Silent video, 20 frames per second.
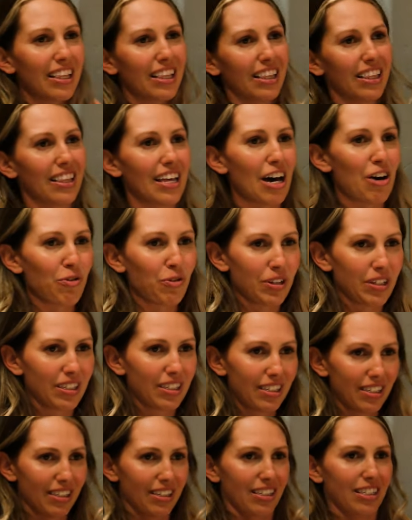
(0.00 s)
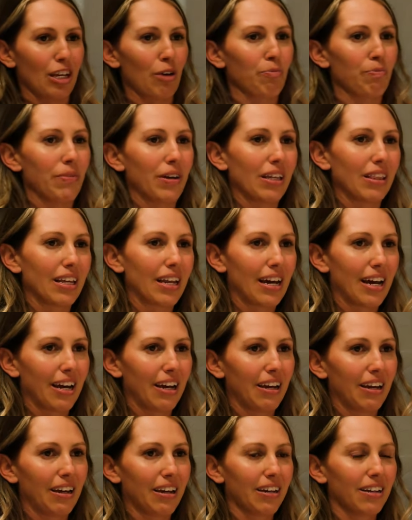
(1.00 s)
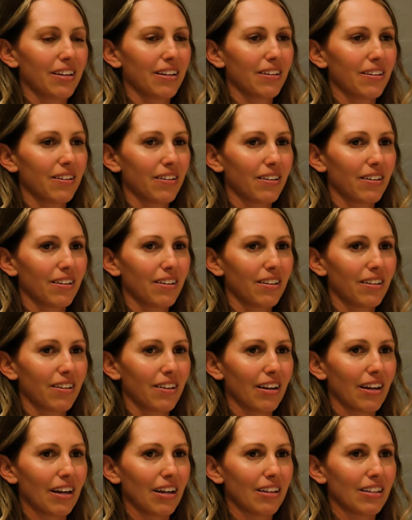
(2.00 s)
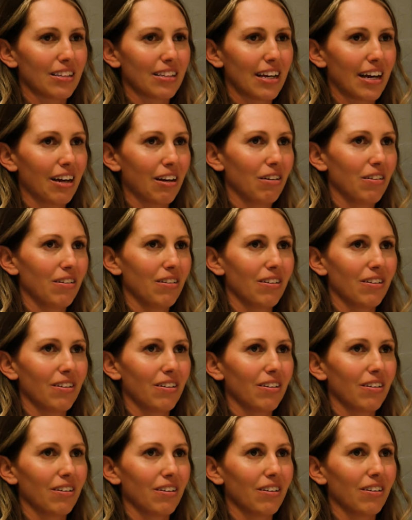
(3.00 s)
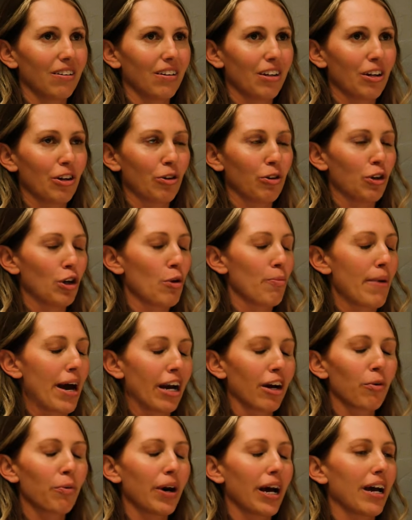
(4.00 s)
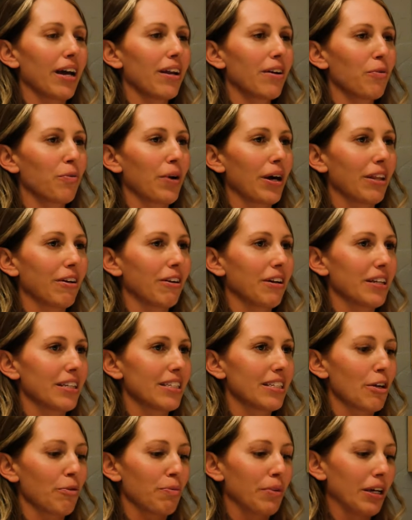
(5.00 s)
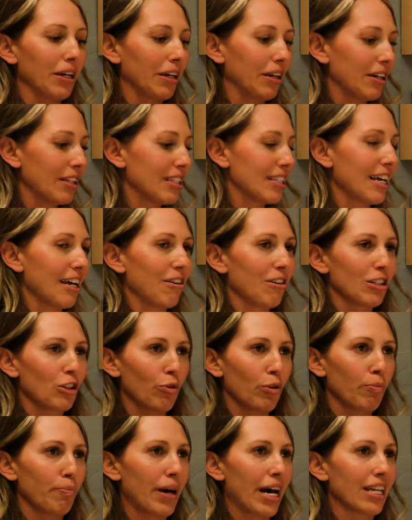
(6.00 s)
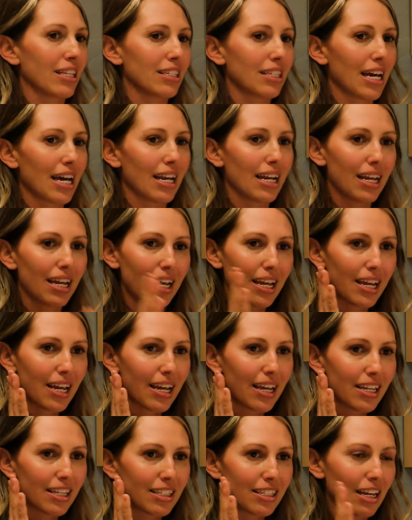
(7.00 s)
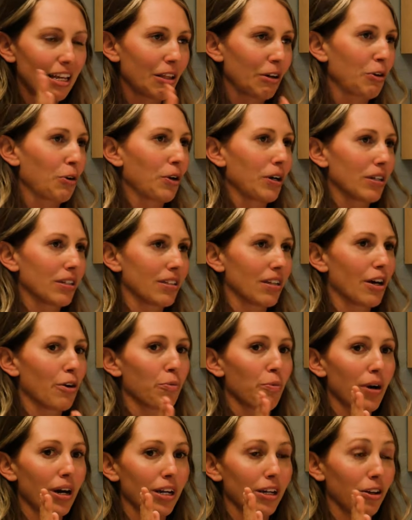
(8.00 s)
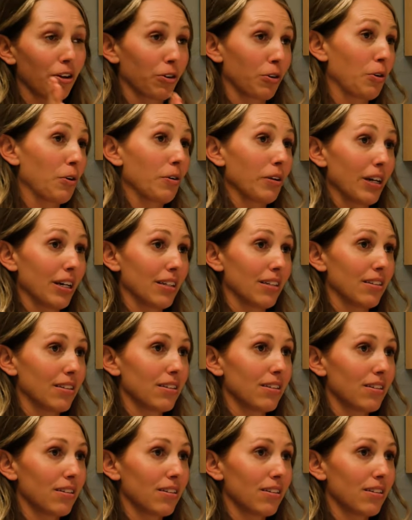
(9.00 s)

that was something that I, that I said, you know, no matter what, whether it's something good said or something bad said, stay the course on what your goal is.